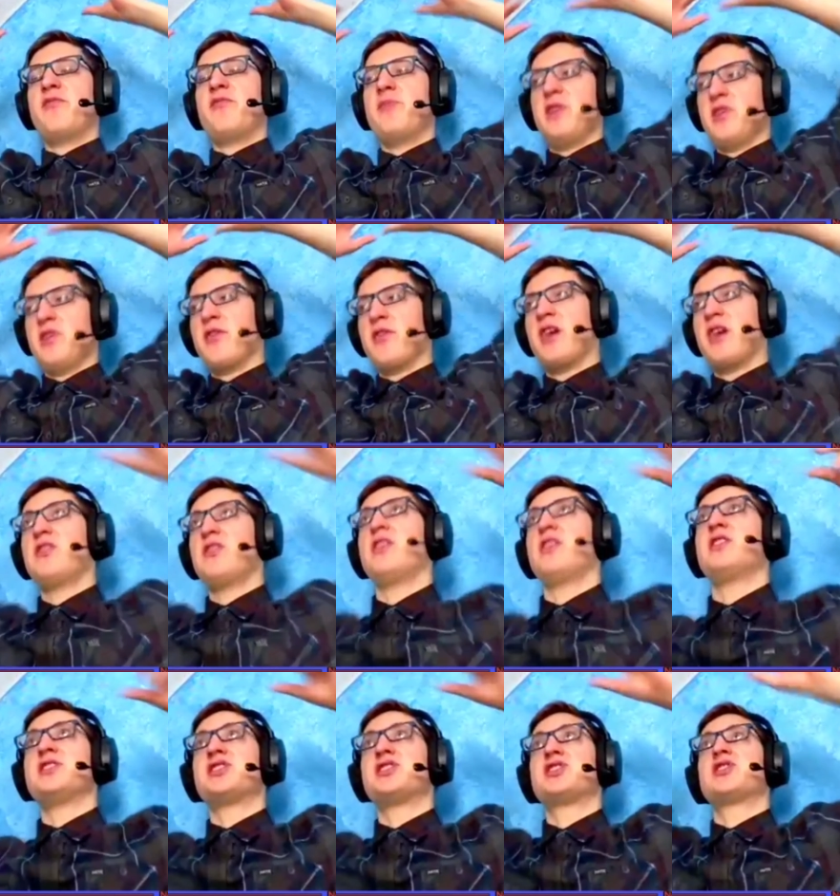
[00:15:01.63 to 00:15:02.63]
me around in
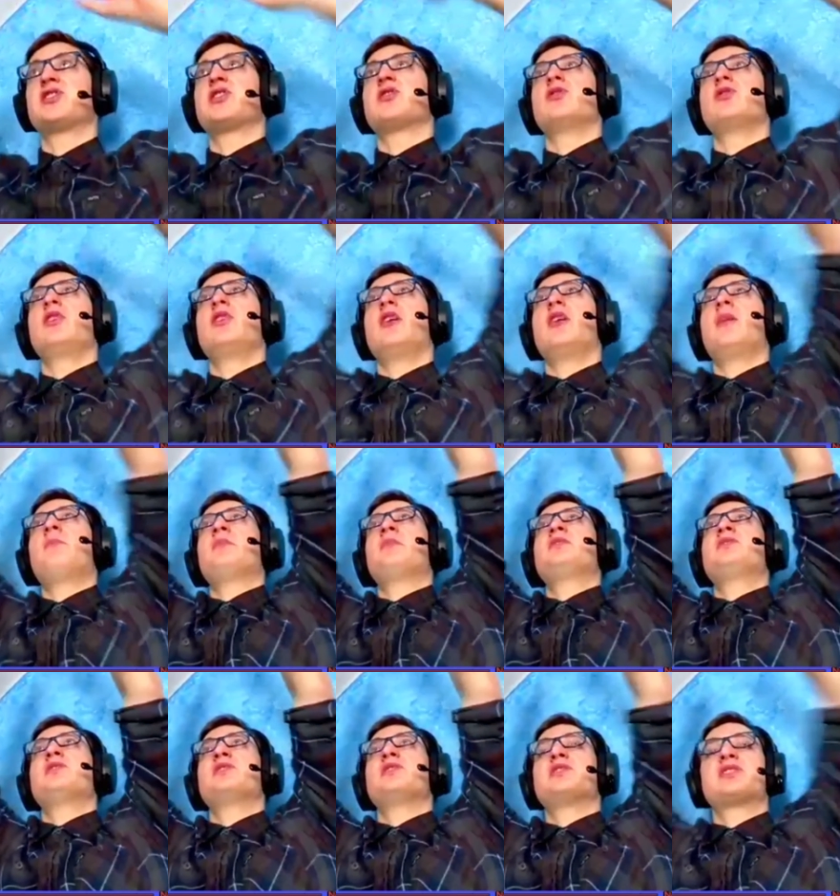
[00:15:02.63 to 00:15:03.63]
a circle up
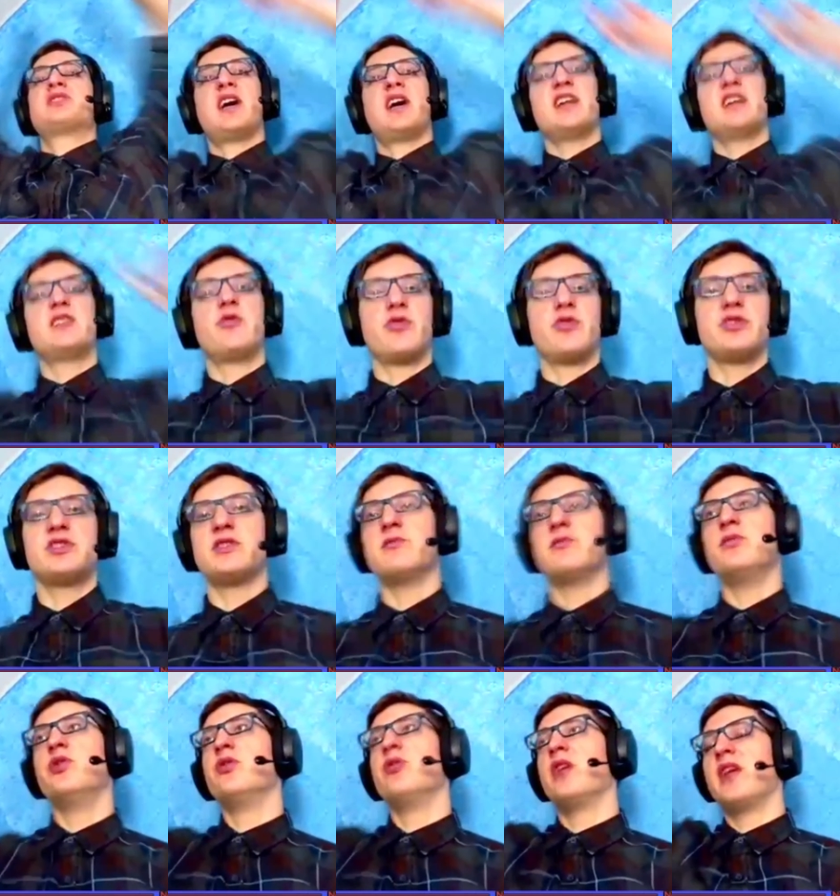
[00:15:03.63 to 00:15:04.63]
into the sky towards the
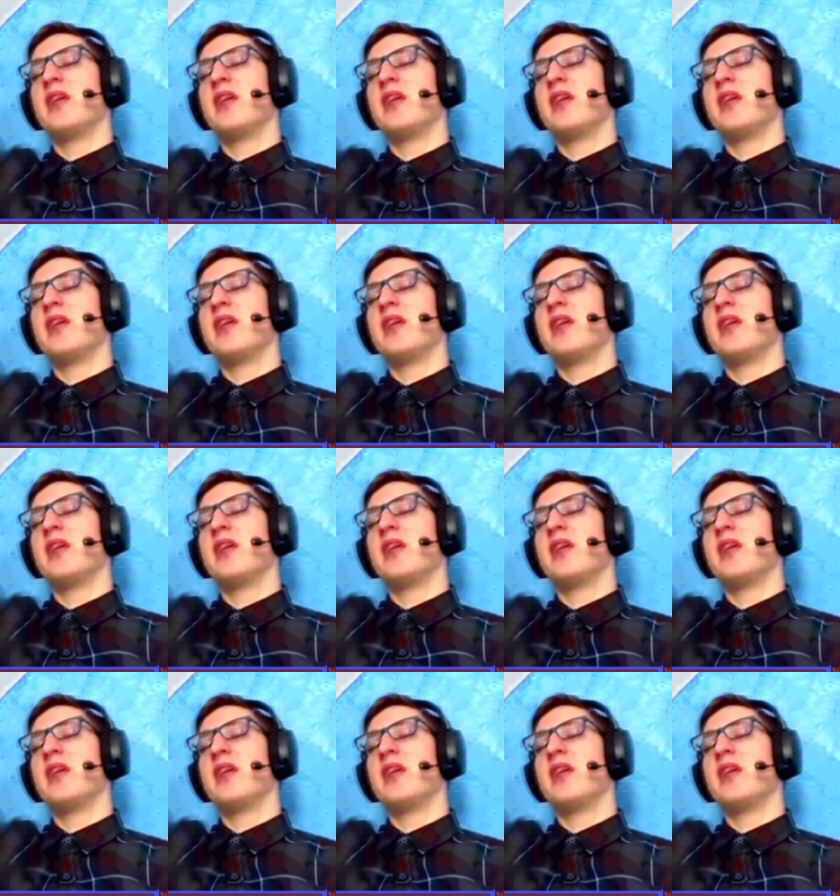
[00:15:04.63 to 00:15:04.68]
moon,